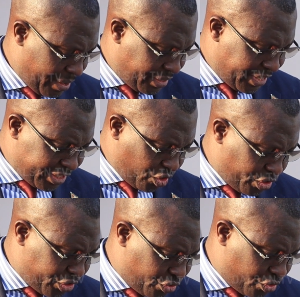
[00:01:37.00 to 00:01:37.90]
These
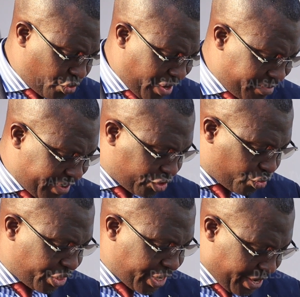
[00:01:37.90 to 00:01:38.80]
continue to drive us
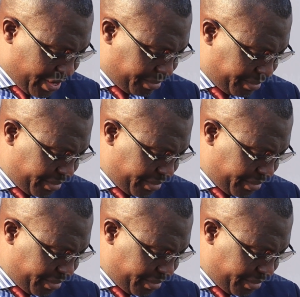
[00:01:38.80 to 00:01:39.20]
today,